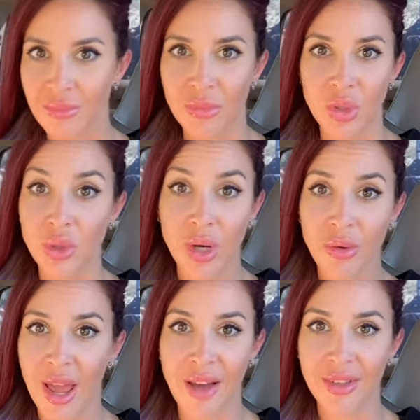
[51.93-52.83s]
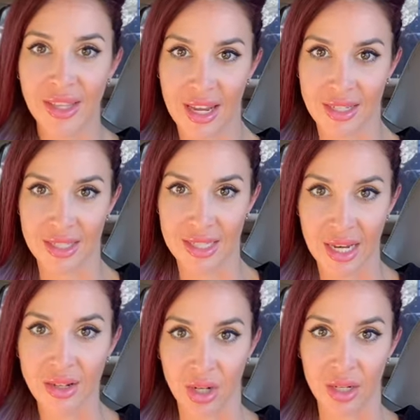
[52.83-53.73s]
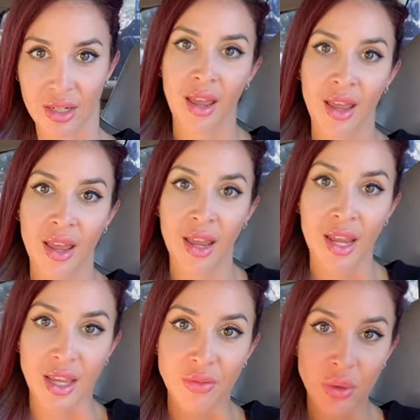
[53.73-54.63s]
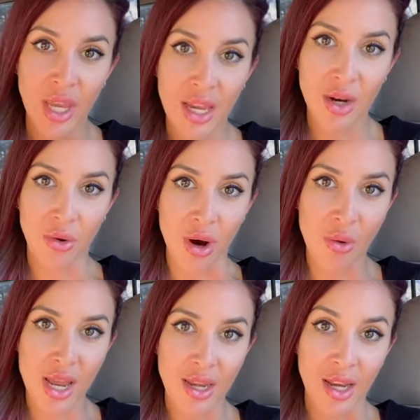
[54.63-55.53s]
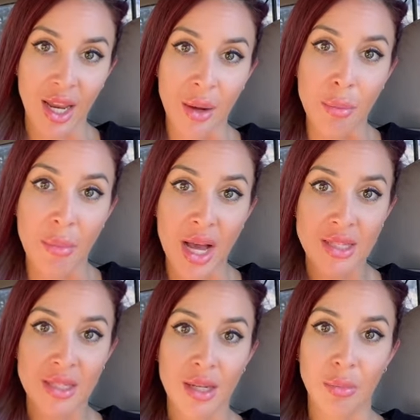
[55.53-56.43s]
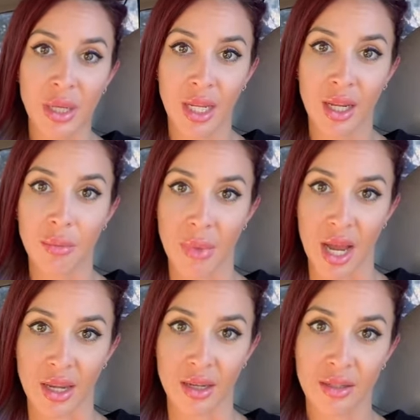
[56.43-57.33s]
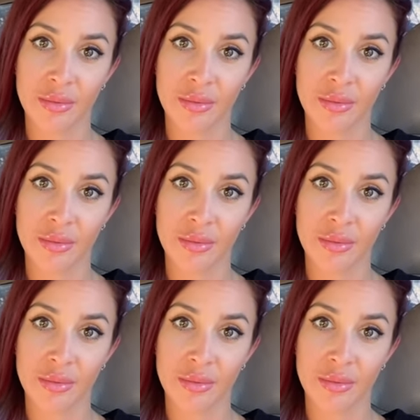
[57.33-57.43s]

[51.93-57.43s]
you don't have a leg to stand on. If you can't grow it, it must be mined.